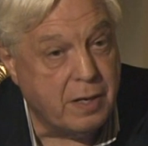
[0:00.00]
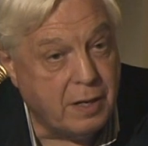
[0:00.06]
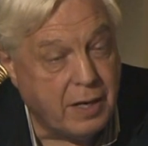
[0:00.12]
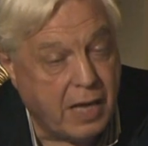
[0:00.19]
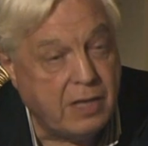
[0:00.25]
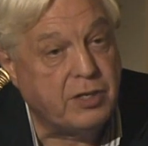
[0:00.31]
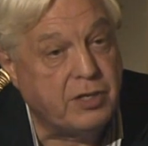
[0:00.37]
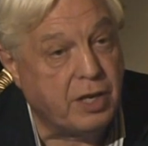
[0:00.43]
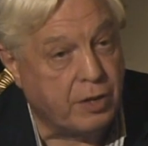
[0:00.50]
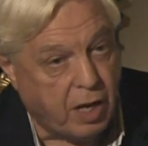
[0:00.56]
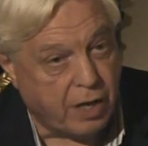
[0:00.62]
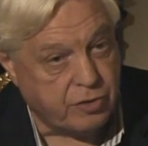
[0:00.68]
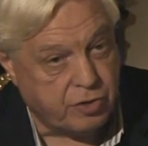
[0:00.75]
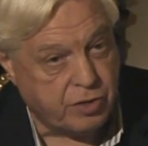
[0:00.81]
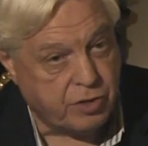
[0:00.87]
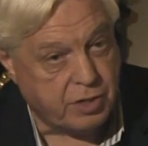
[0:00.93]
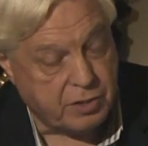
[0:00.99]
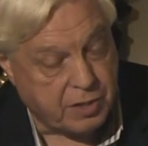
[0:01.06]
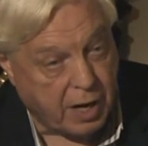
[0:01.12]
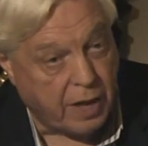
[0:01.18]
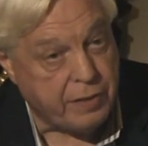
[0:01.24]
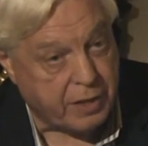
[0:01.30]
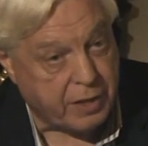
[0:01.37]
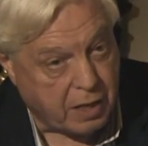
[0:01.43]
NATO countries and
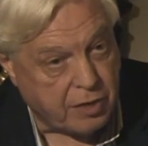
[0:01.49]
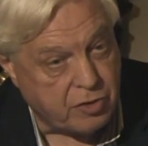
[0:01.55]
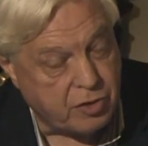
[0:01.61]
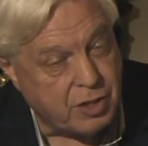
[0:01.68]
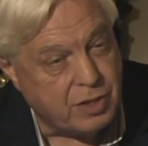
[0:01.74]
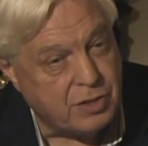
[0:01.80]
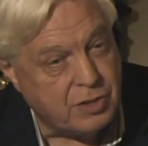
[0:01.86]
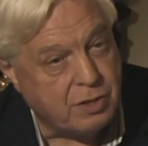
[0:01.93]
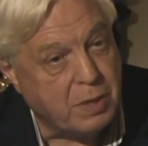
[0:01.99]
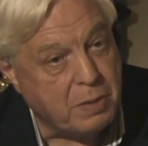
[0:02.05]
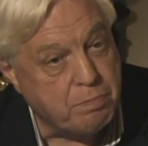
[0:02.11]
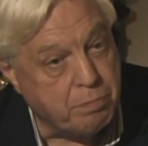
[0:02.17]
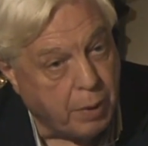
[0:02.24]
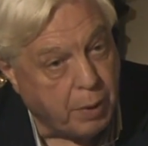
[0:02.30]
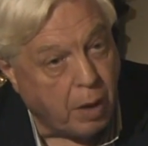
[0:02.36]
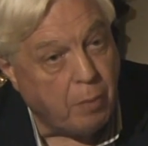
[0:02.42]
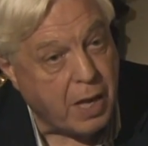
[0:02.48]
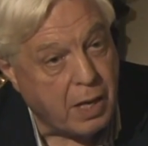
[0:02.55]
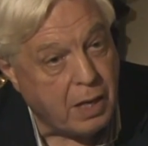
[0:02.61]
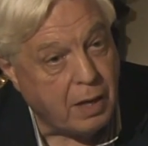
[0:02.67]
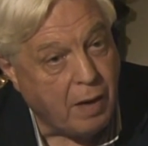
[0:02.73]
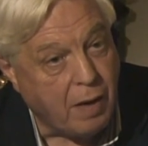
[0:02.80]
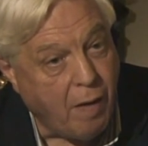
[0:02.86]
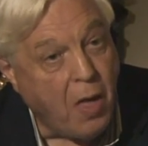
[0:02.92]
other countries have been
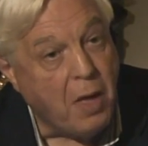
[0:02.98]
bombing,